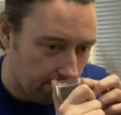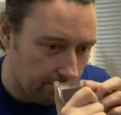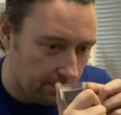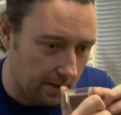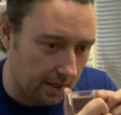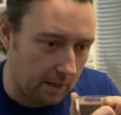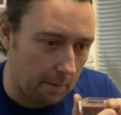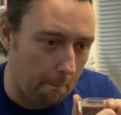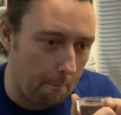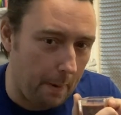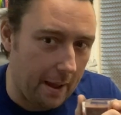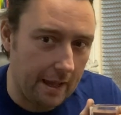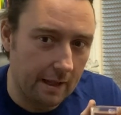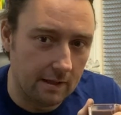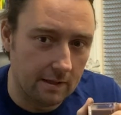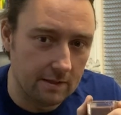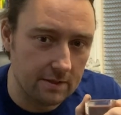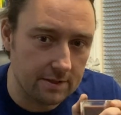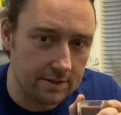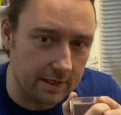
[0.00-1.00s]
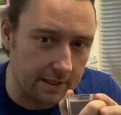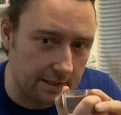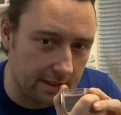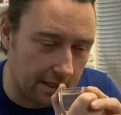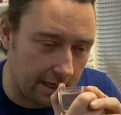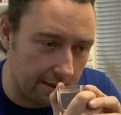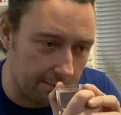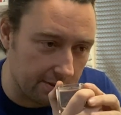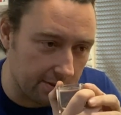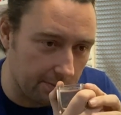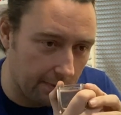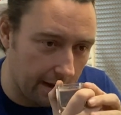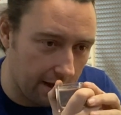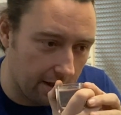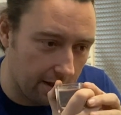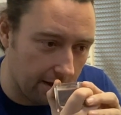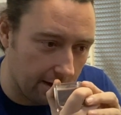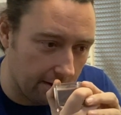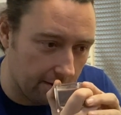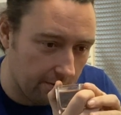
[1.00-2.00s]
that compels you to keep
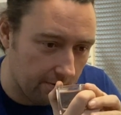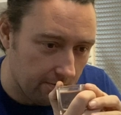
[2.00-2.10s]
smelling it.